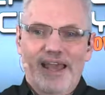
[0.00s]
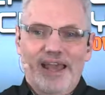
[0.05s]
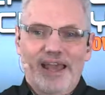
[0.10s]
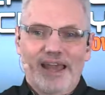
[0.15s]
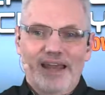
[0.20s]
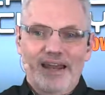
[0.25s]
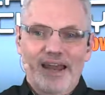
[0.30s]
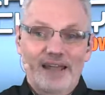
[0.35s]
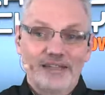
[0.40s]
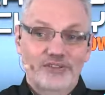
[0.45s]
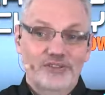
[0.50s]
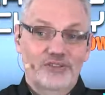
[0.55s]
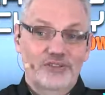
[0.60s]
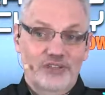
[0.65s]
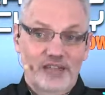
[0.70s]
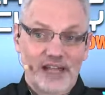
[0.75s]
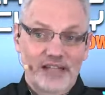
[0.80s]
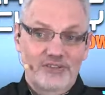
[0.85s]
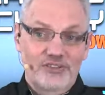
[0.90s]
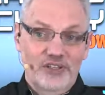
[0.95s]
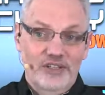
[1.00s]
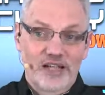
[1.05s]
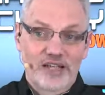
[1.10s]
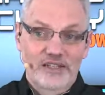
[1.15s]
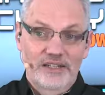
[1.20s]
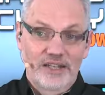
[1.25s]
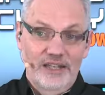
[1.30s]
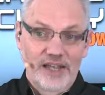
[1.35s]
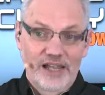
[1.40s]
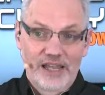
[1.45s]
and that's an
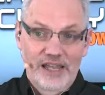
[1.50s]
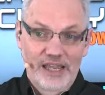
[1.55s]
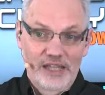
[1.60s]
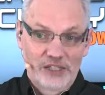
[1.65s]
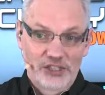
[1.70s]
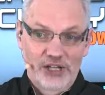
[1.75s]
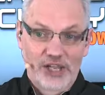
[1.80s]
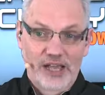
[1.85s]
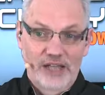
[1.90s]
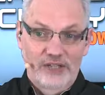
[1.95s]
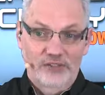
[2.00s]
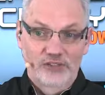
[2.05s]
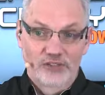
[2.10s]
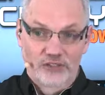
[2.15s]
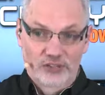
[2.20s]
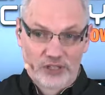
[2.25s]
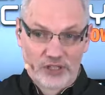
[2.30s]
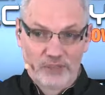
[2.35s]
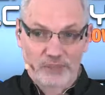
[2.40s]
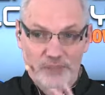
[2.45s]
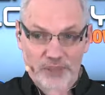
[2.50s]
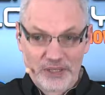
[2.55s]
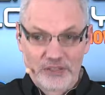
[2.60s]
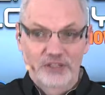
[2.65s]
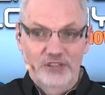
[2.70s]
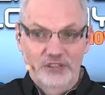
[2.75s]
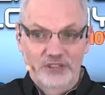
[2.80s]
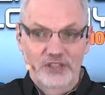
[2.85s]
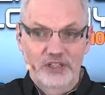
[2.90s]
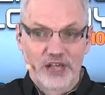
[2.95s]
NDI-HX. It's a
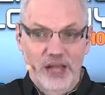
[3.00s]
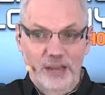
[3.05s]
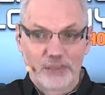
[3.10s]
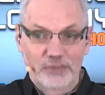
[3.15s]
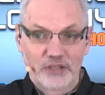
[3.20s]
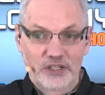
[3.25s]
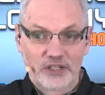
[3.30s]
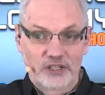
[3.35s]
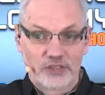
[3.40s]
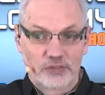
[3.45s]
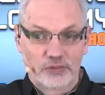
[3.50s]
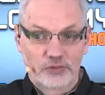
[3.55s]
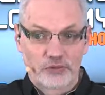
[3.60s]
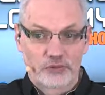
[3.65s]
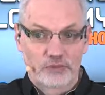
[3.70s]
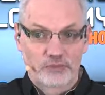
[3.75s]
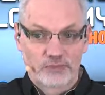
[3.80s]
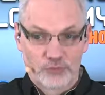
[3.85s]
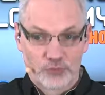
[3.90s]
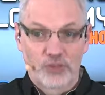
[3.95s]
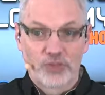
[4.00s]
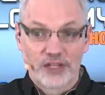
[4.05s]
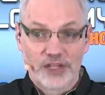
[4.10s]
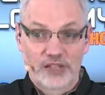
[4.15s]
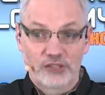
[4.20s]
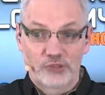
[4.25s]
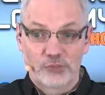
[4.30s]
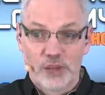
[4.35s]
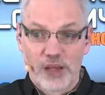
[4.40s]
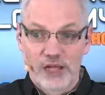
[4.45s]
PTZ Optics
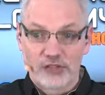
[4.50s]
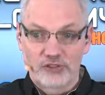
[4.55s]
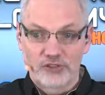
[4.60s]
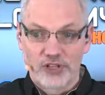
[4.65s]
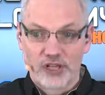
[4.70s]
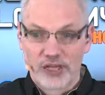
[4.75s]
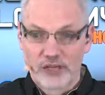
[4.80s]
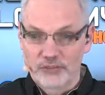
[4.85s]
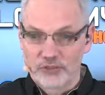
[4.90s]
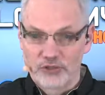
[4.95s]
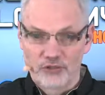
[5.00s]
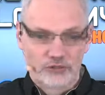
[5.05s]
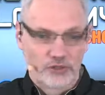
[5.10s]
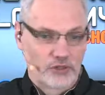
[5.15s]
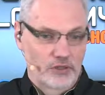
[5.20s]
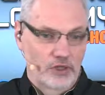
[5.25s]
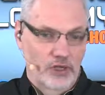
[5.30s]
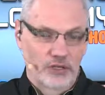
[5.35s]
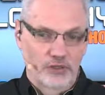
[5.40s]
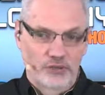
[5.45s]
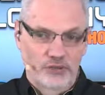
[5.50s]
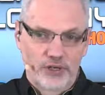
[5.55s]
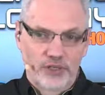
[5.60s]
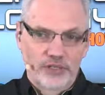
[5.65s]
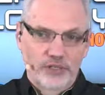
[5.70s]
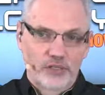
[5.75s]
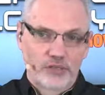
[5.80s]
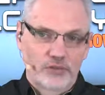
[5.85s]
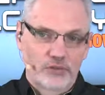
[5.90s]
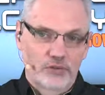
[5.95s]
20X box cam. So it's a great
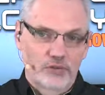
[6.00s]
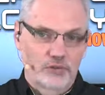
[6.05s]
little